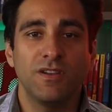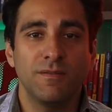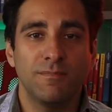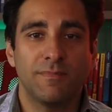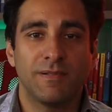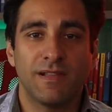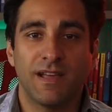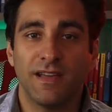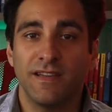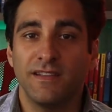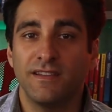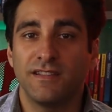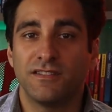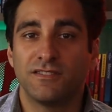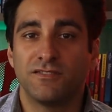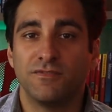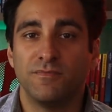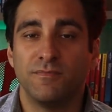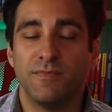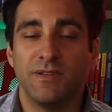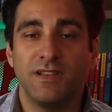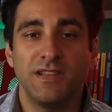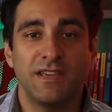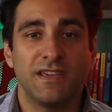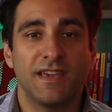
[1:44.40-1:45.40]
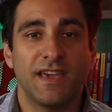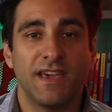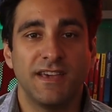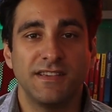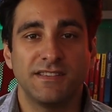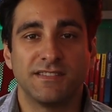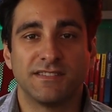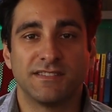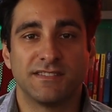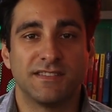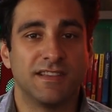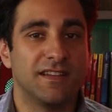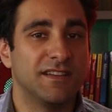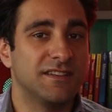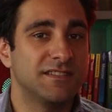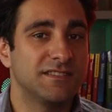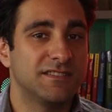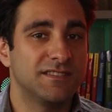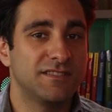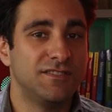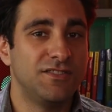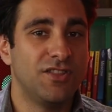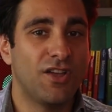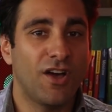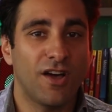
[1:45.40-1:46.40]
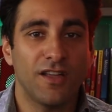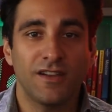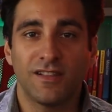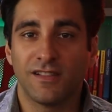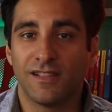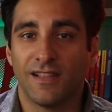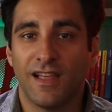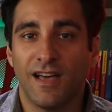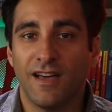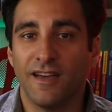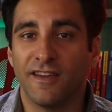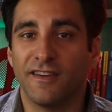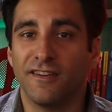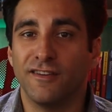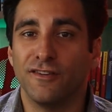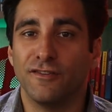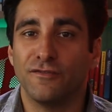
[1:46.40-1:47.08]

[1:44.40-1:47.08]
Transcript: can apply that to many cases, and it's not a lie.